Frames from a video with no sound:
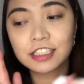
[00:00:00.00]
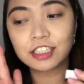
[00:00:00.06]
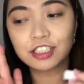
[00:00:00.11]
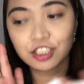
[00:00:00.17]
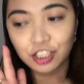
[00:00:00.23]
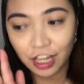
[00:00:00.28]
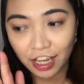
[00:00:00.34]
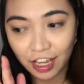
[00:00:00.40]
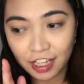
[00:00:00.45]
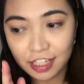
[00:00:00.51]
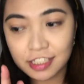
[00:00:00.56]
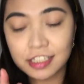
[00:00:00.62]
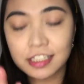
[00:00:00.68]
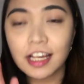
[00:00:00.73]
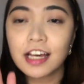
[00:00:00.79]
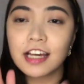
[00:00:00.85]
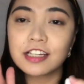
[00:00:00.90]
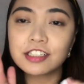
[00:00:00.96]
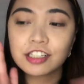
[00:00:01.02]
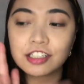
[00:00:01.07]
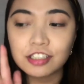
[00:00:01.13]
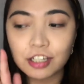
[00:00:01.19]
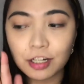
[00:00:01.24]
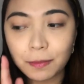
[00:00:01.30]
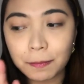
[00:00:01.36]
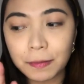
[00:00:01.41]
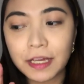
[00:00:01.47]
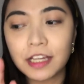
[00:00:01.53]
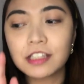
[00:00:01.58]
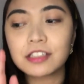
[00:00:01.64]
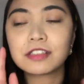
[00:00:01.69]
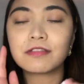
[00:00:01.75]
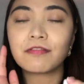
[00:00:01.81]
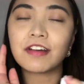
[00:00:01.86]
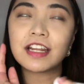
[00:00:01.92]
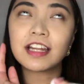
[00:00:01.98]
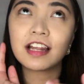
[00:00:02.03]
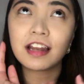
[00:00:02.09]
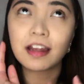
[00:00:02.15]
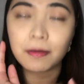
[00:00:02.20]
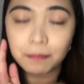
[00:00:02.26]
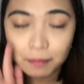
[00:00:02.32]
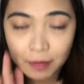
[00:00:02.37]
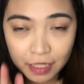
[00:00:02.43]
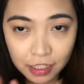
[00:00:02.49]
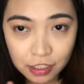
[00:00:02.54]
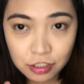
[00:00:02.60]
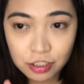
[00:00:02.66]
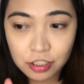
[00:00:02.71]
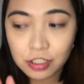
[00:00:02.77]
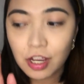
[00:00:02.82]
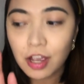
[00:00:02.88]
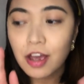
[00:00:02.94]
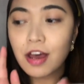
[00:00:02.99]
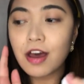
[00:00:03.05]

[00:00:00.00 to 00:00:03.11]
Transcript: shades, ginger peach, vanilla peach,